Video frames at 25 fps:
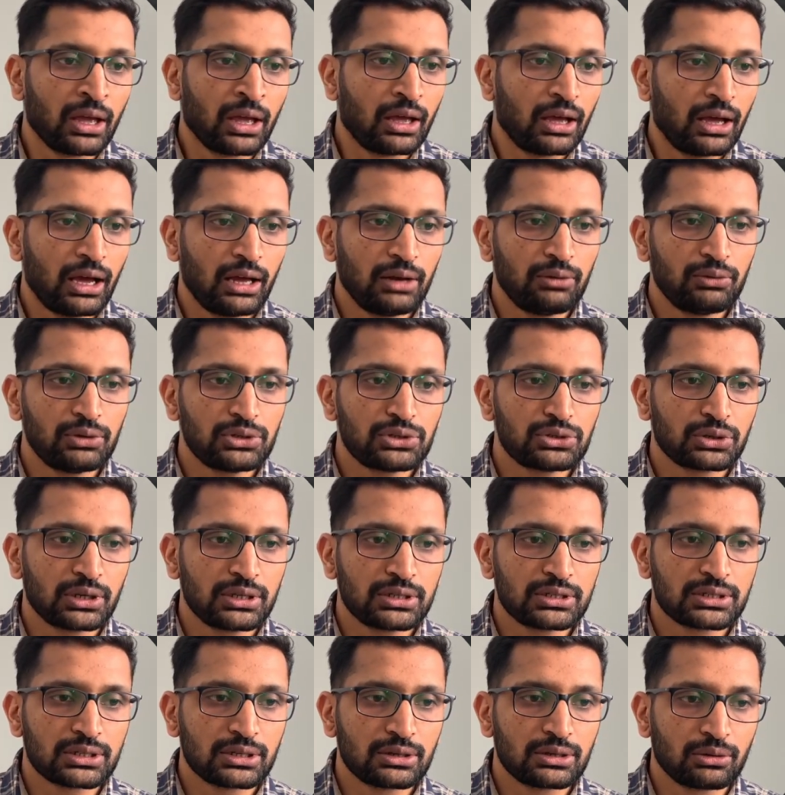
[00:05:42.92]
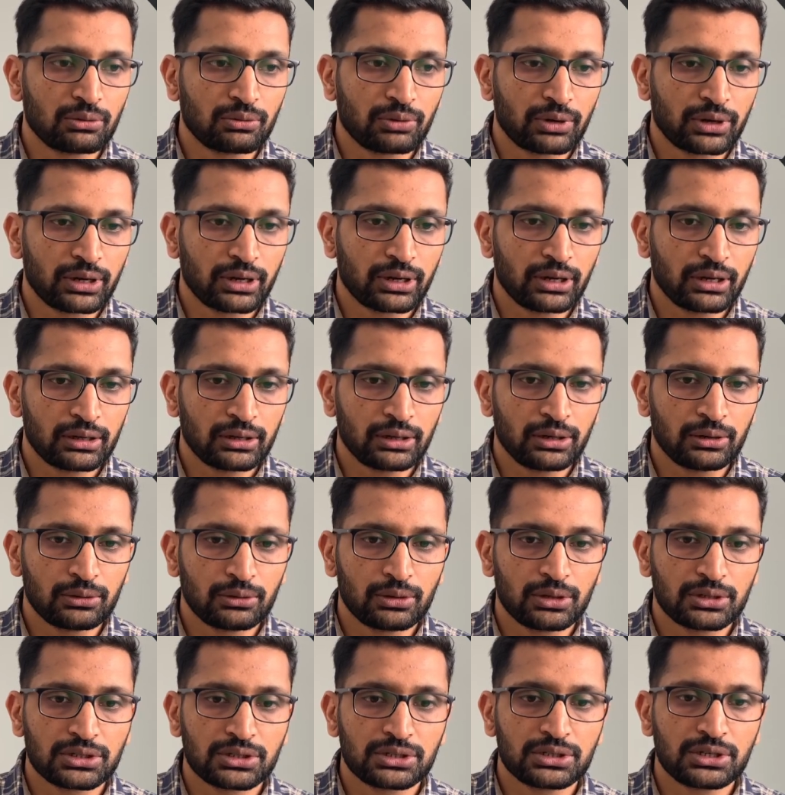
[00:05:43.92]
And which you can see over here into
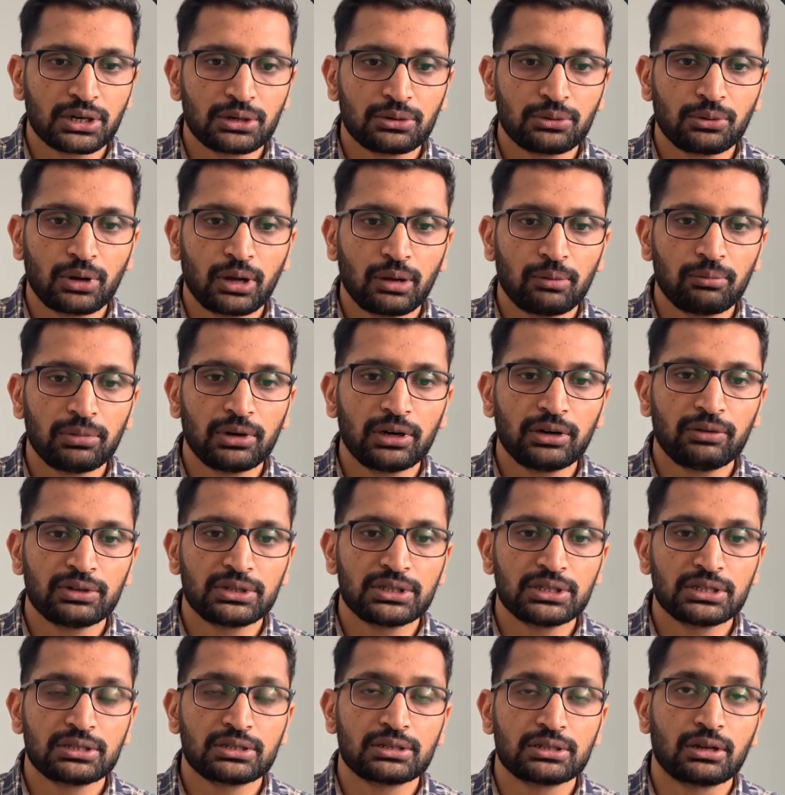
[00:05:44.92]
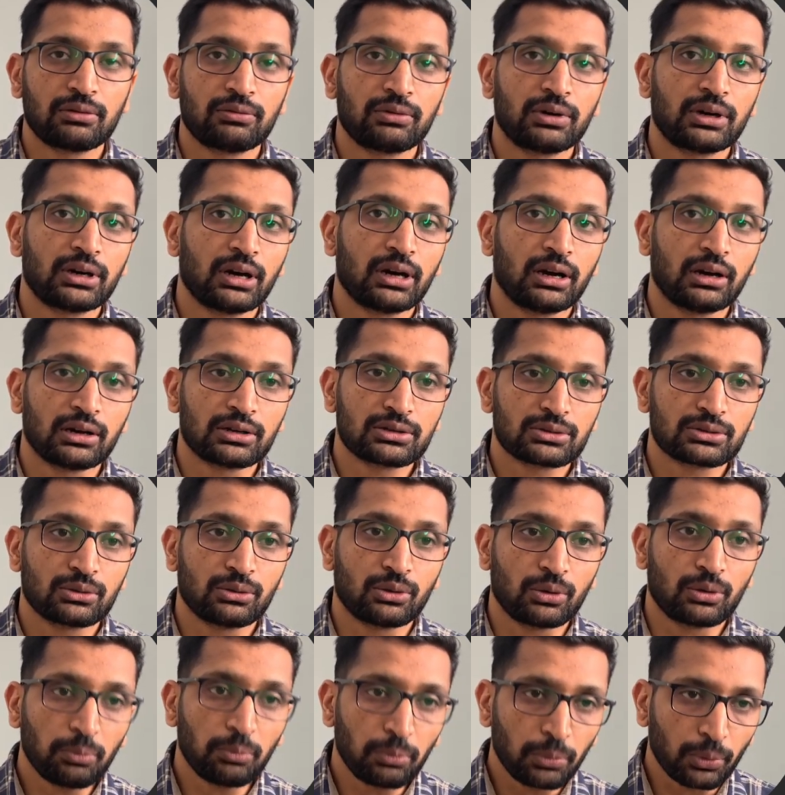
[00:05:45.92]
the Jinja2 template, which is
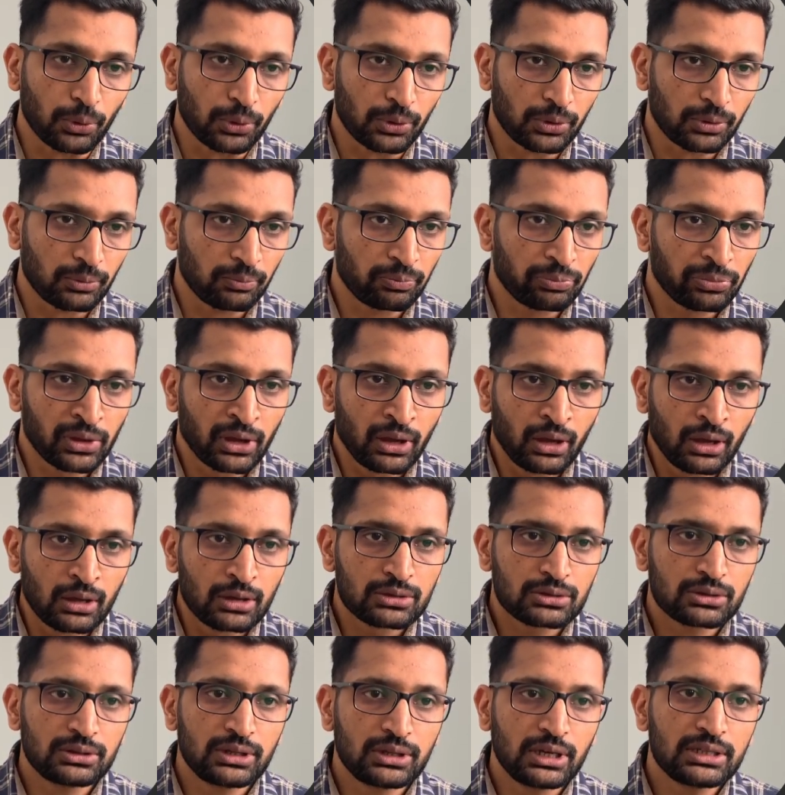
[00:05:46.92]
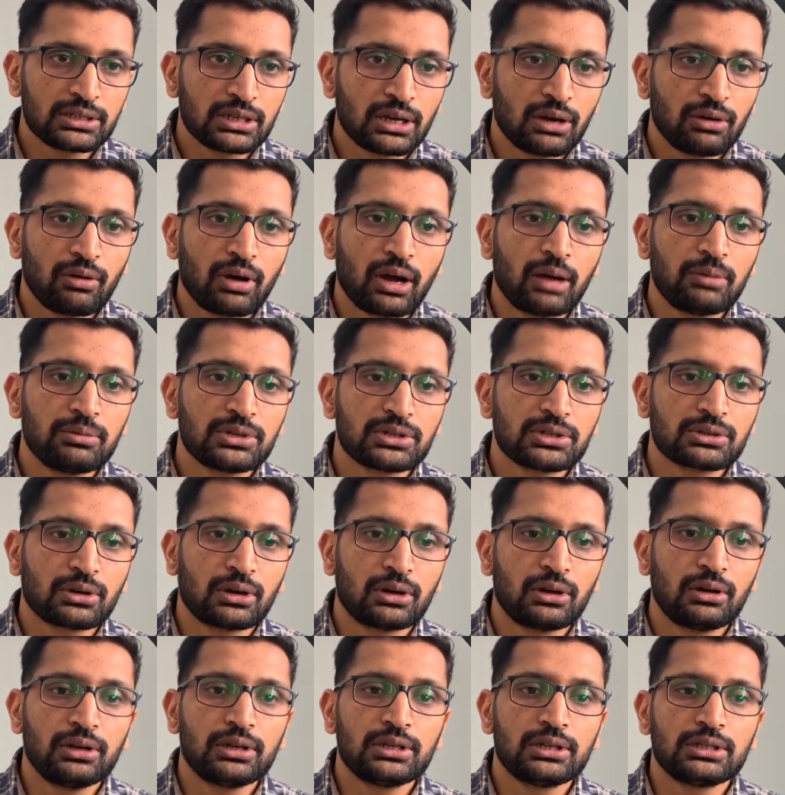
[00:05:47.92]
server_port. So that's how I'm just
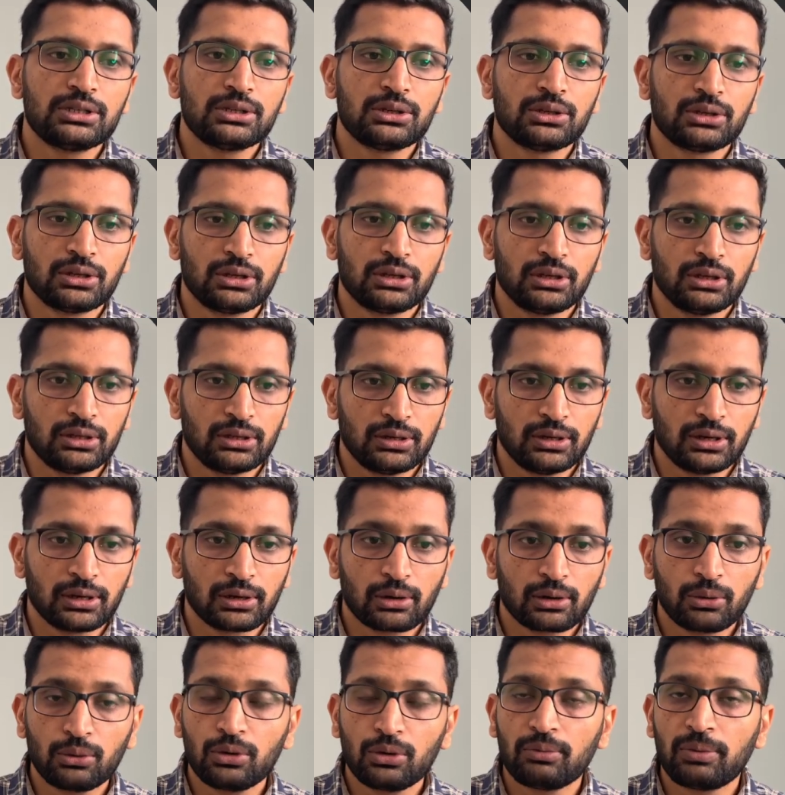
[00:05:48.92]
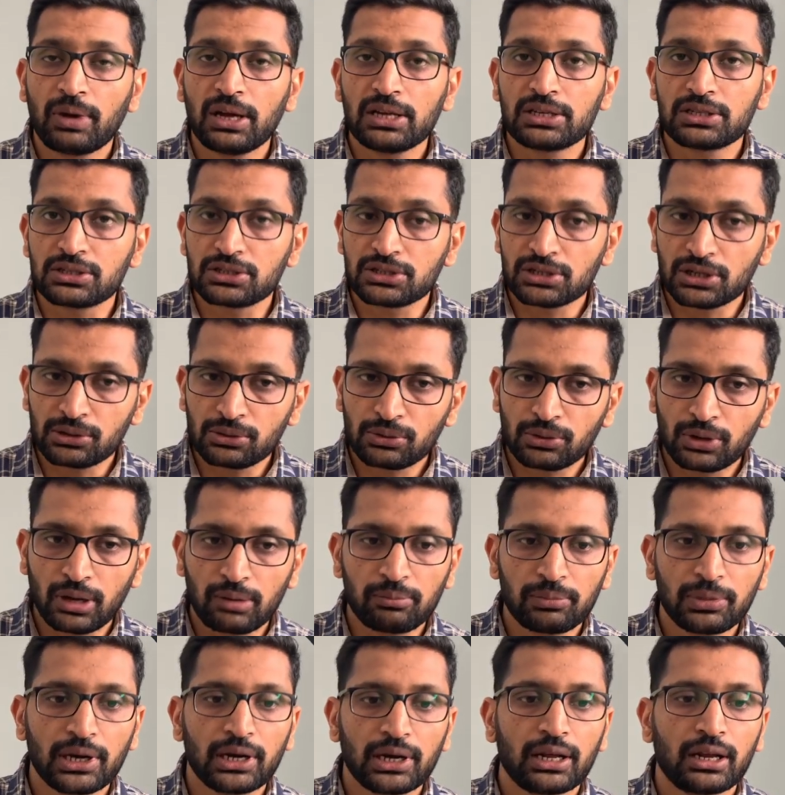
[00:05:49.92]
gonna include my Jinja2
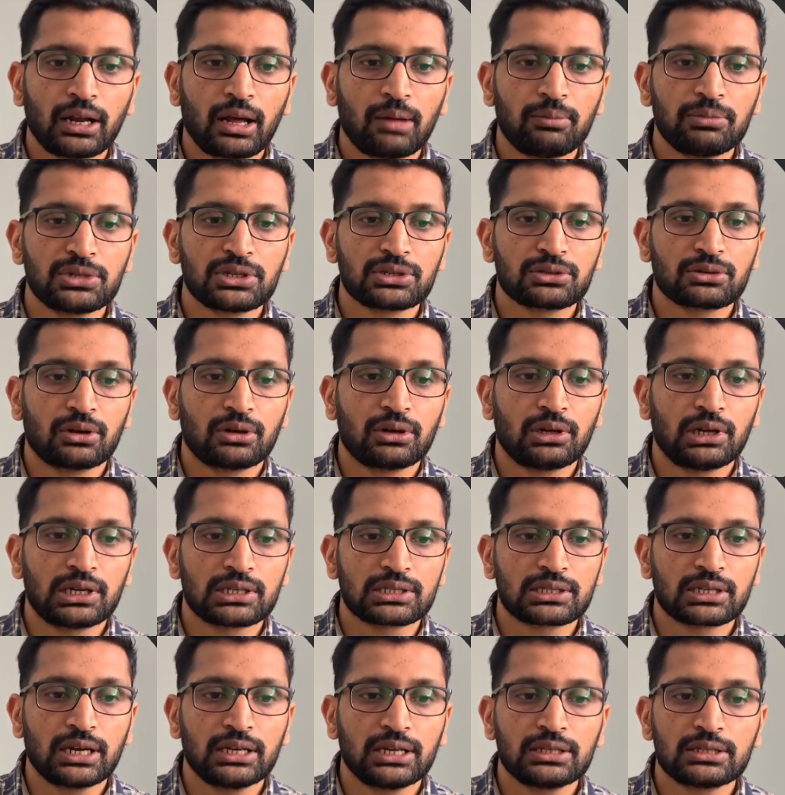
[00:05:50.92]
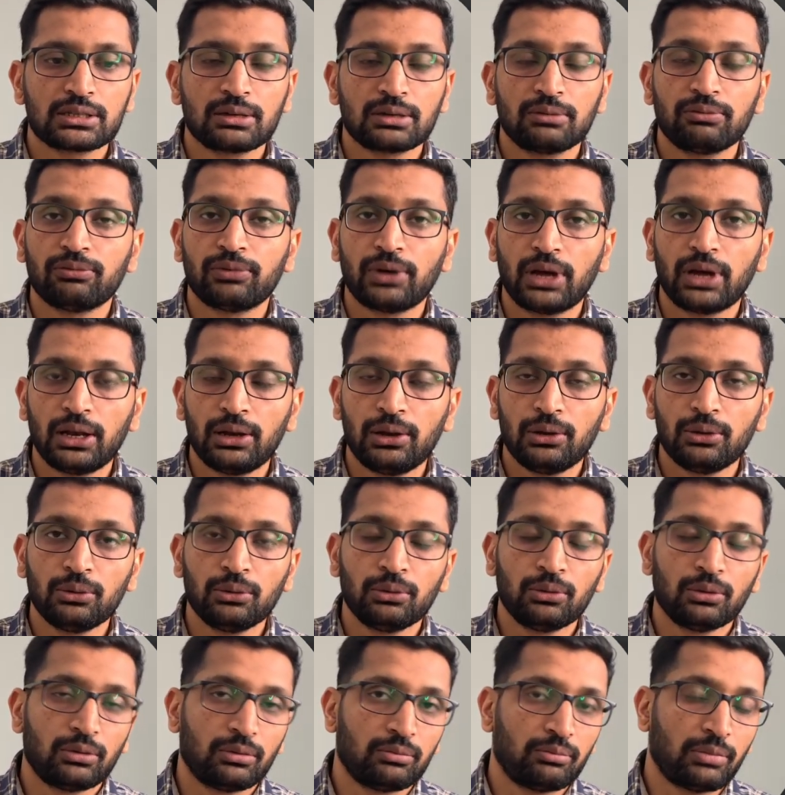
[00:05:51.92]
template and I'm just gonna assign some value
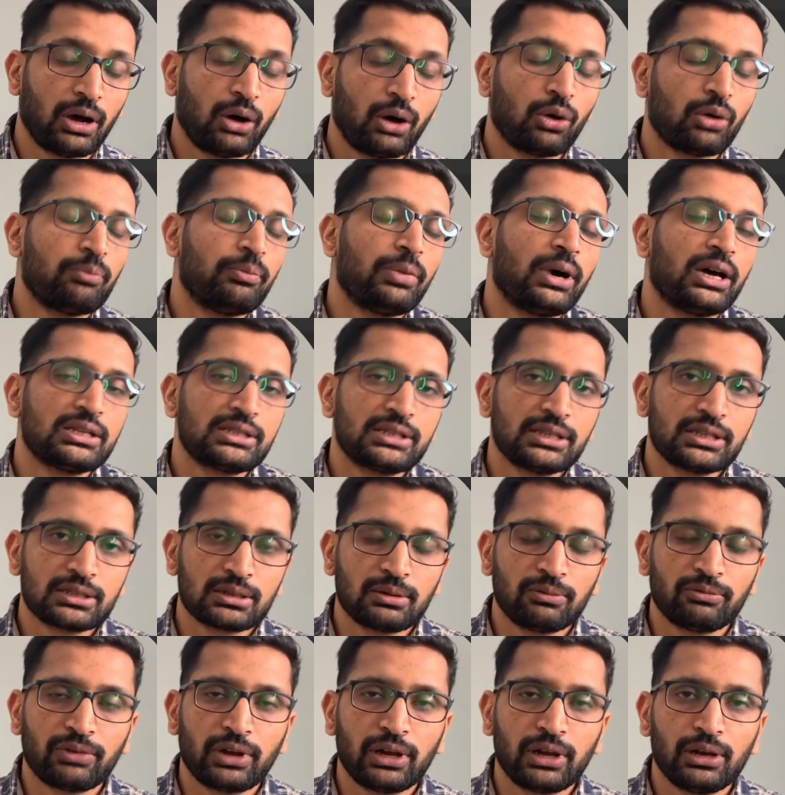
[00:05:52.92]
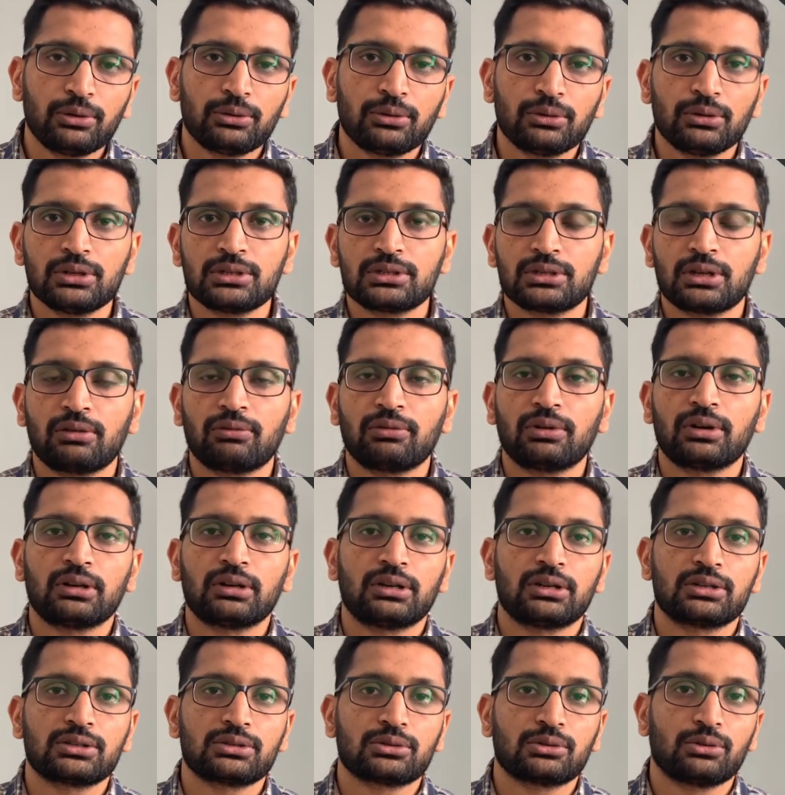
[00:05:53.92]
or passing some value to the
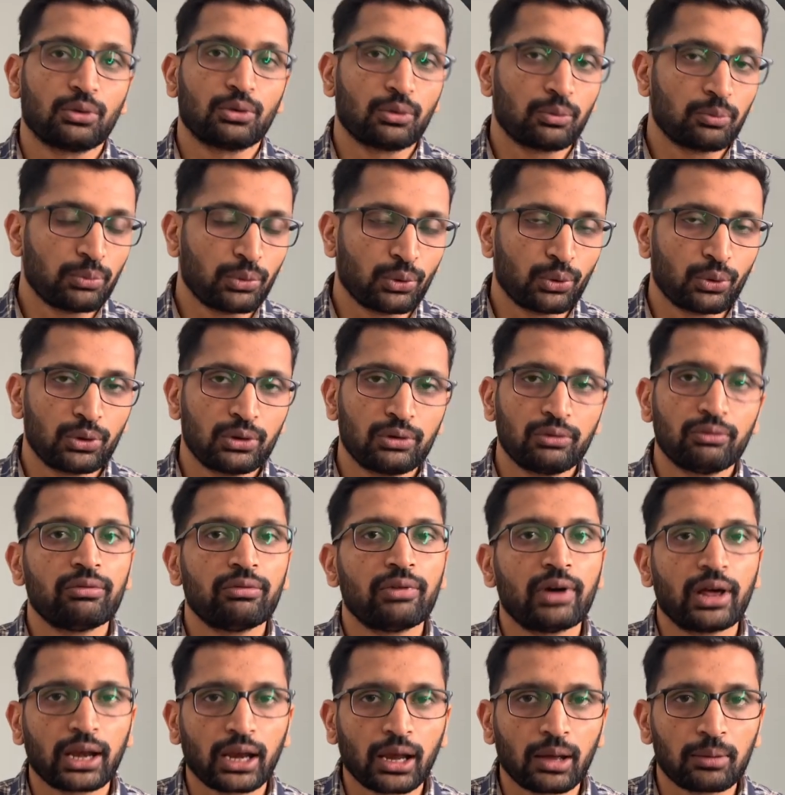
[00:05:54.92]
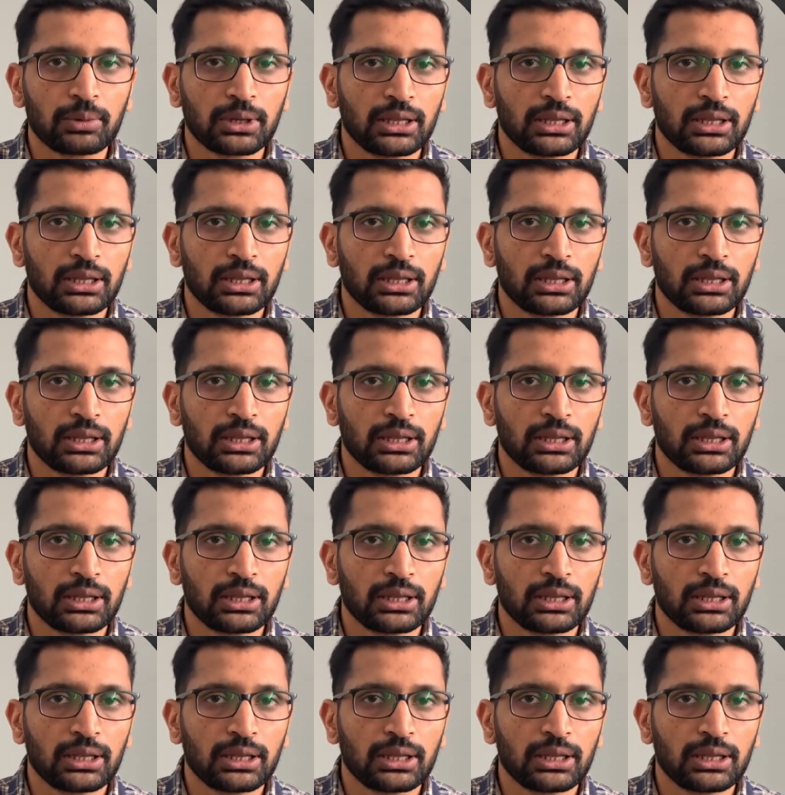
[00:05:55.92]
server_port variable.